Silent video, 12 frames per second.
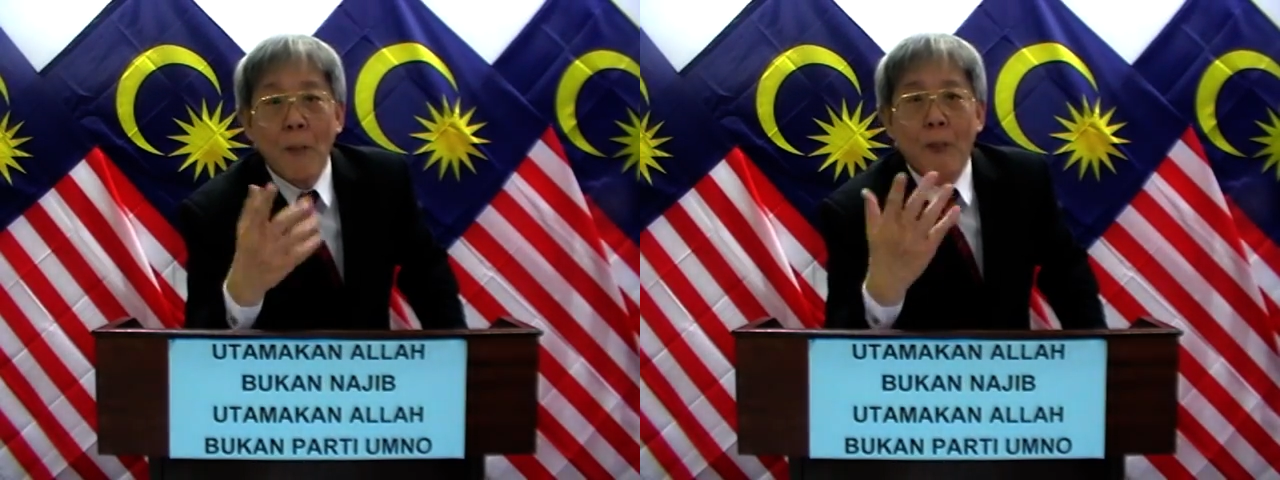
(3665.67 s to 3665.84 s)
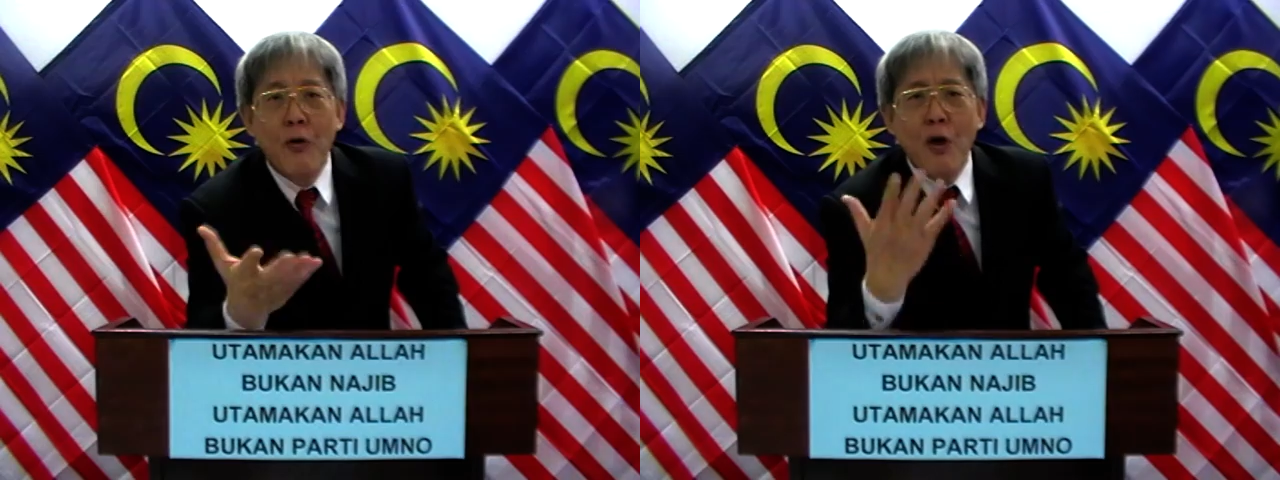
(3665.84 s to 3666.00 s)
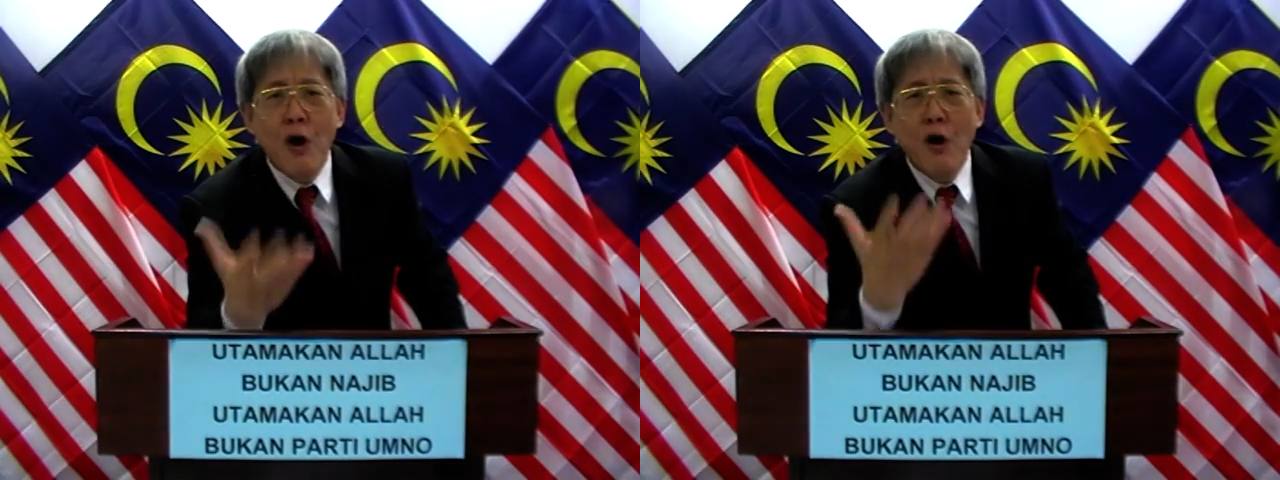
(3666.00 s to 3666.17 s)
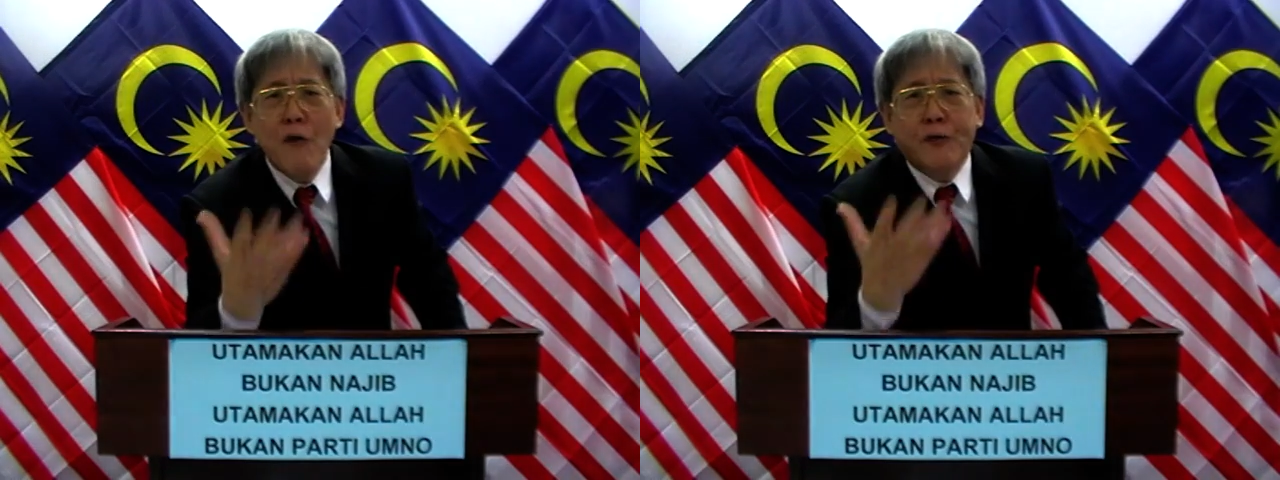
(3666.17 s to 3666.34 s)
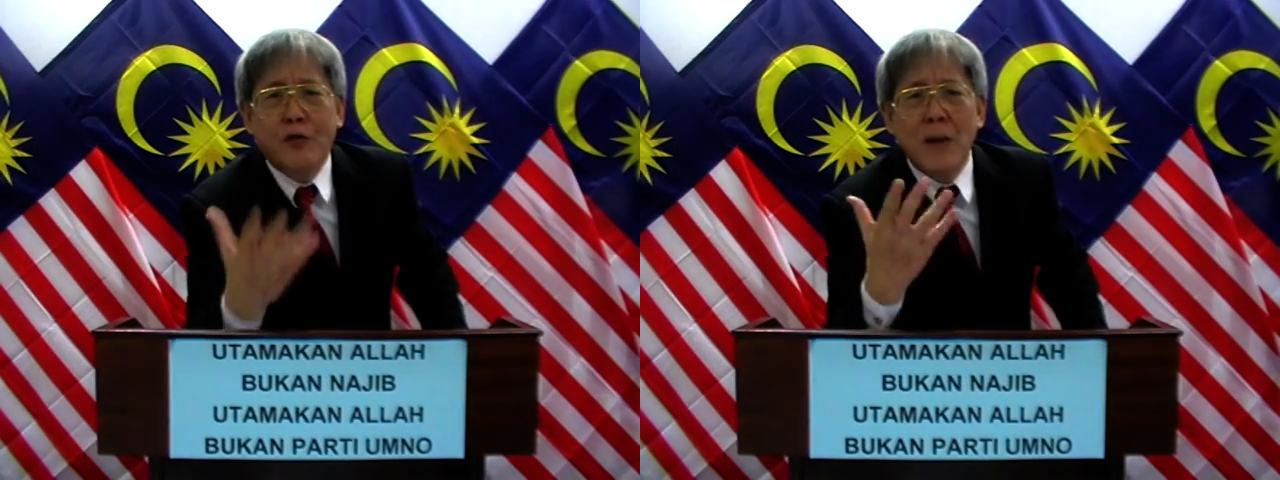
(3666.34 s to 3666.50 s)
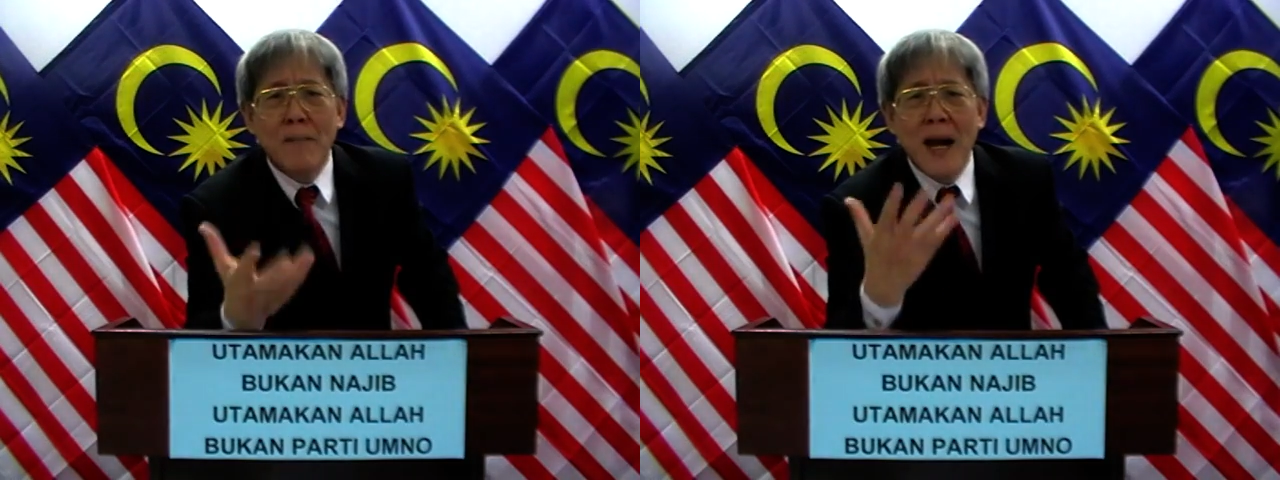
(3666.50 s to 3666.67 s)
prove
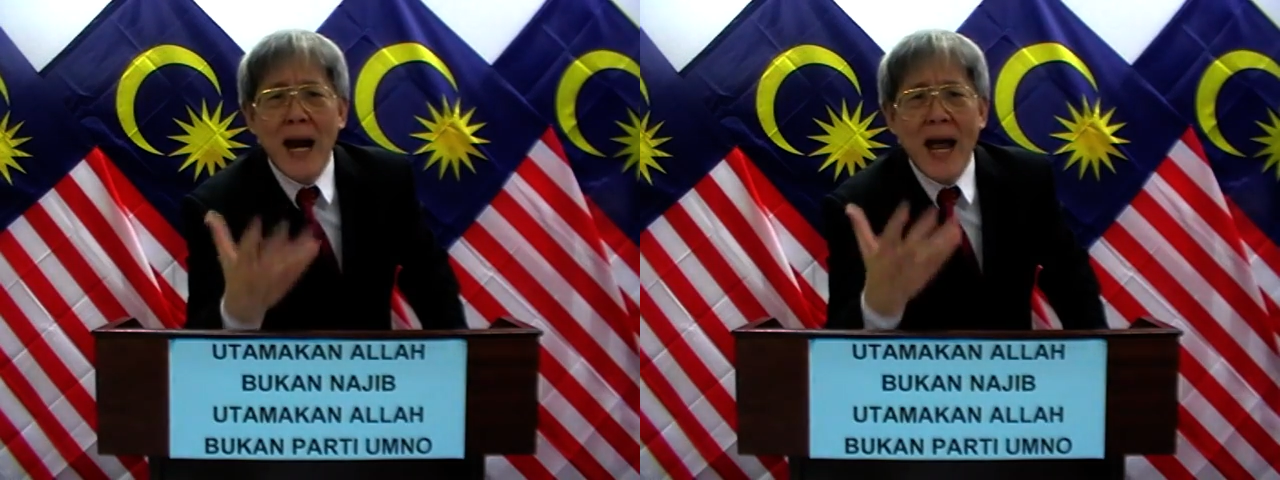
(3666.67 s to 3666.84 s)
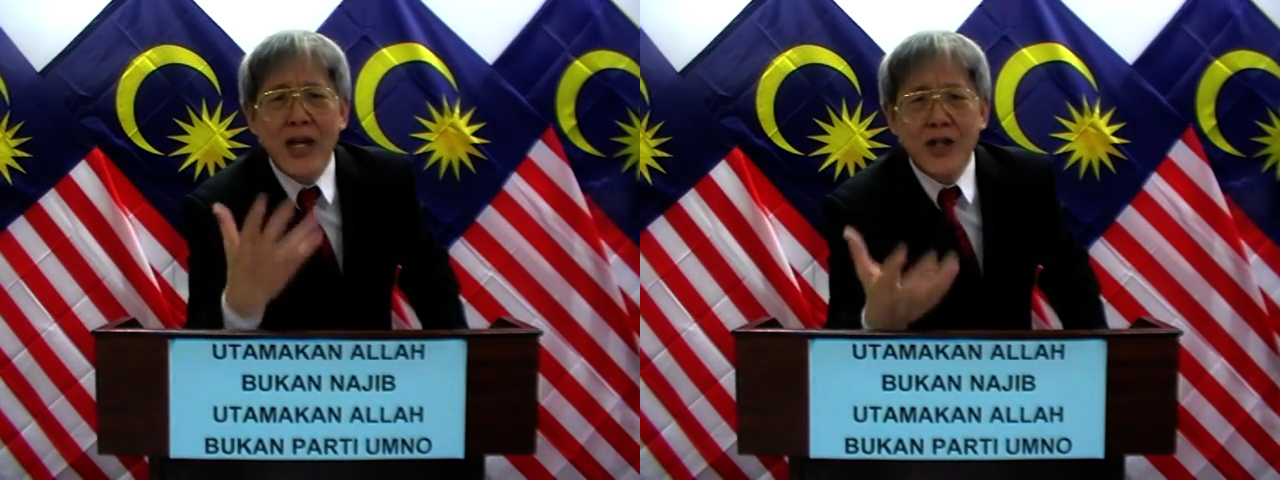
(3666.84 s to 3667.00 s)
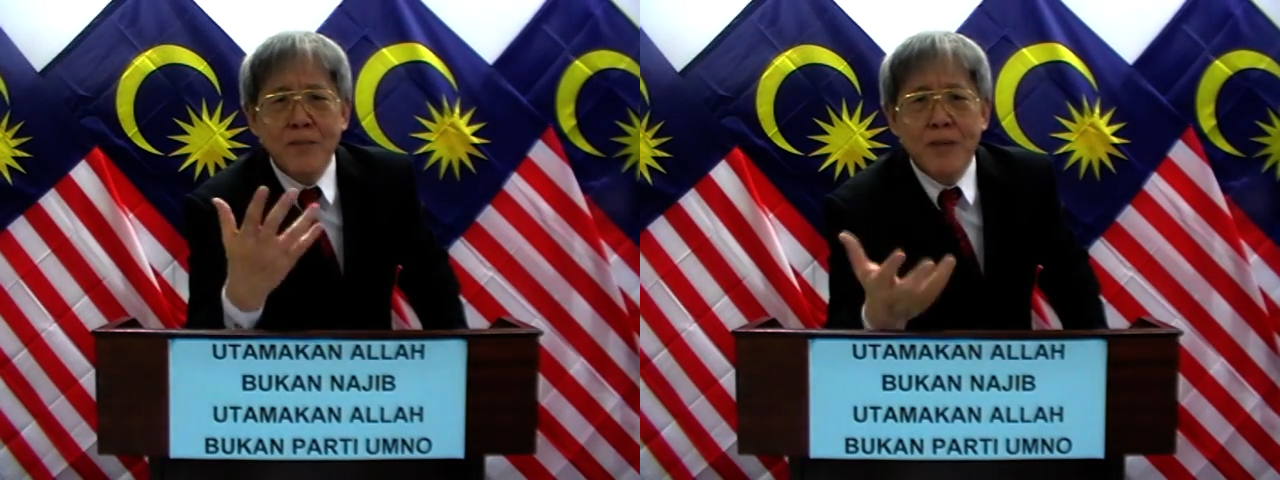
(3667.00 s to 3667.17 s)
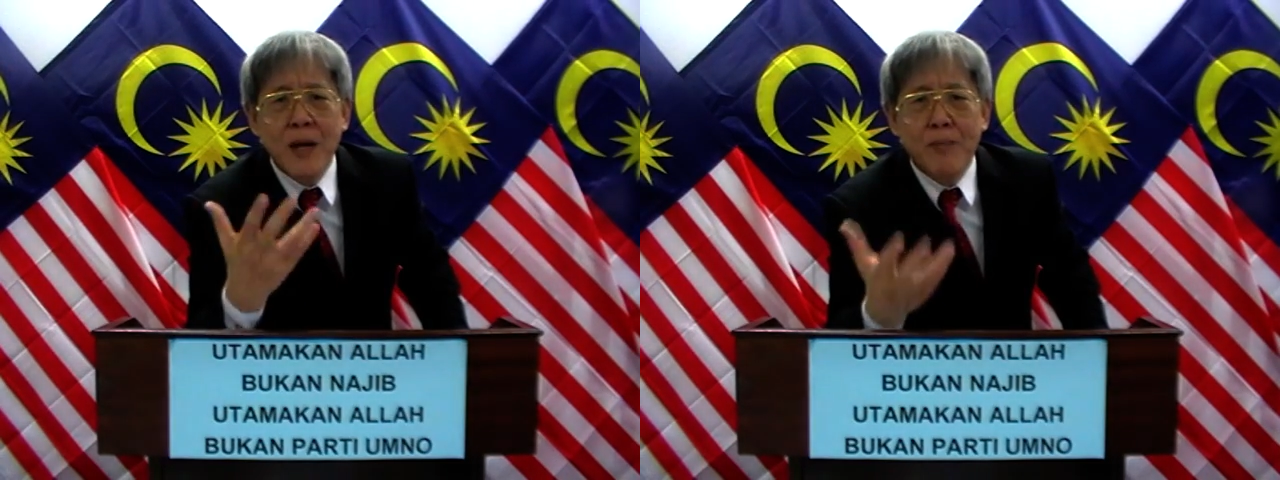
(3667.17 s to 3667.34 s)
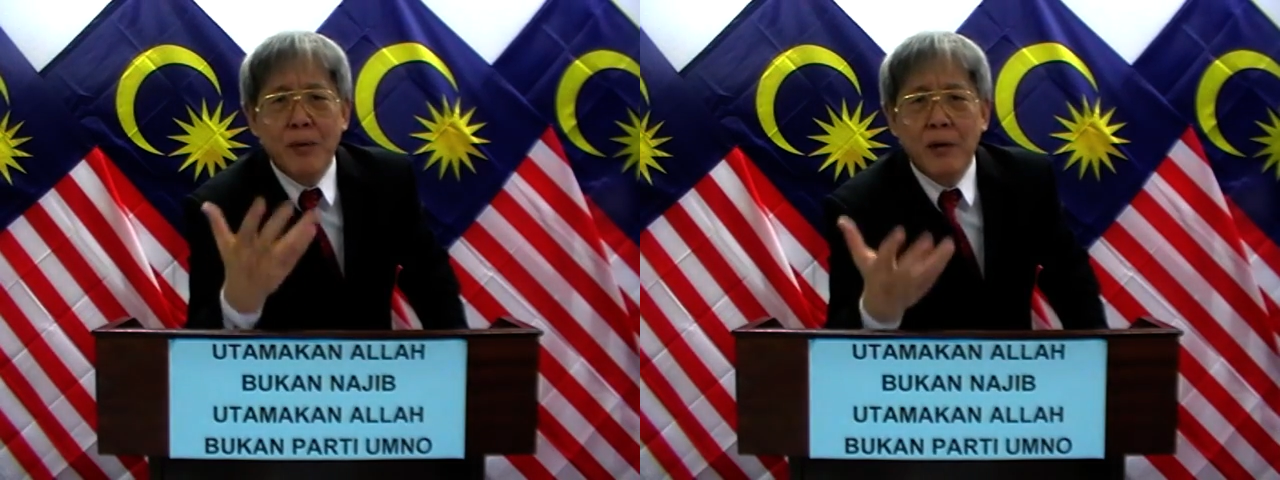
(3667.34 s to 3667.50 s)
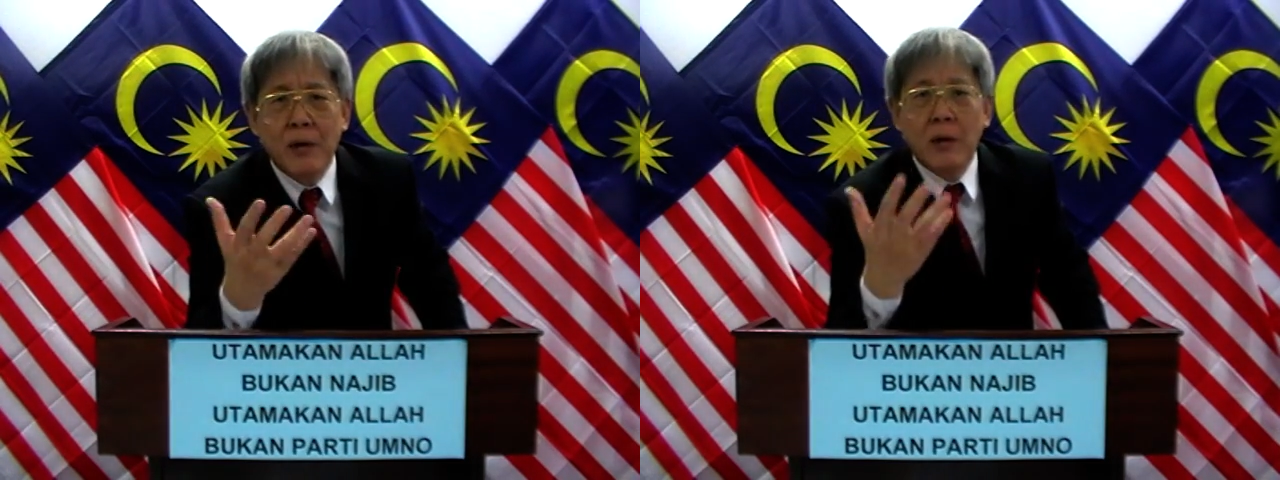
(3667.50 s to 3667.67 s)
to the Malaysian
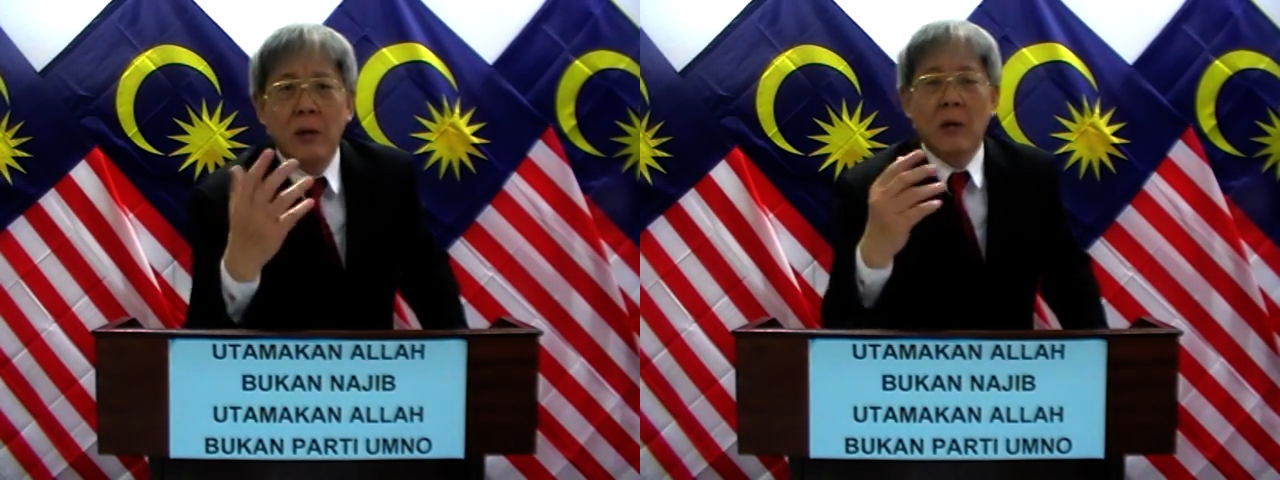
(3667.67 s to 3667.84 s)
people